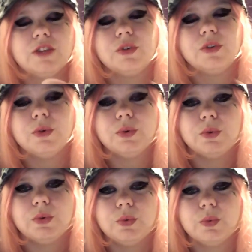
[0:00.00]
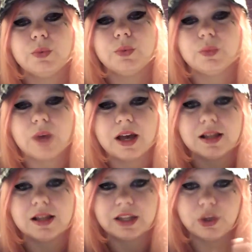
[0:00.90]
to
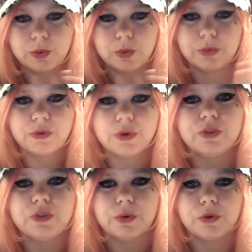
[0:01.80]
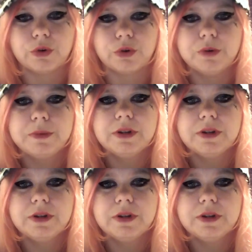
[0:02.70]
like you were referring to a group,